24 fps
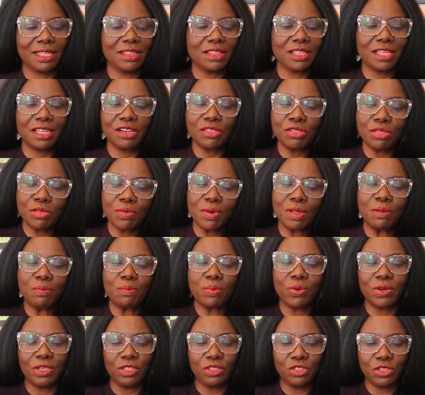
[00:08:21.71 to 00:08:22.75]
And then
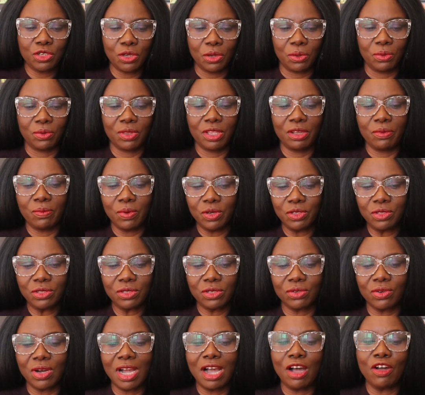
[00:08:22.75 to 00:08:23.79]
3.2, they want
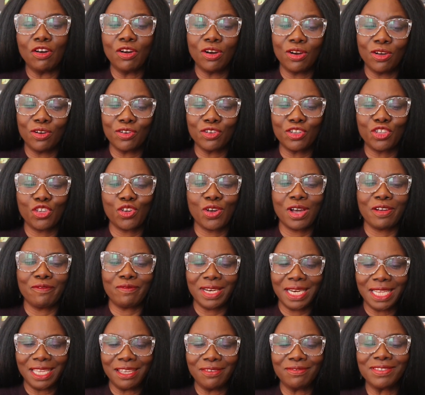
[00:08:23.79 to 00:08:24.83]
to know how long you have
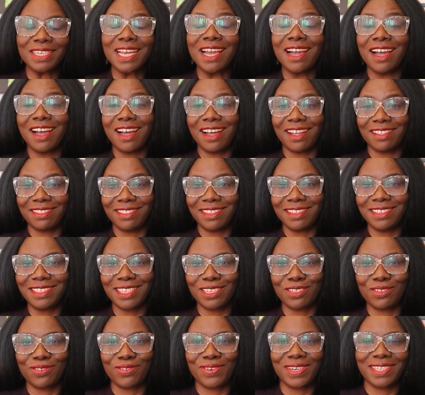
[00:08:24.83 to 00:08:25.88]
lived at this
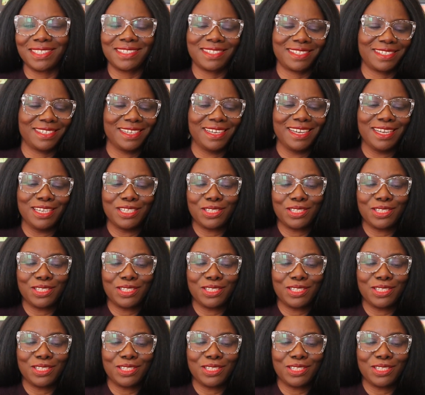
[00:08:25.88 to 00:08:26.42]
address.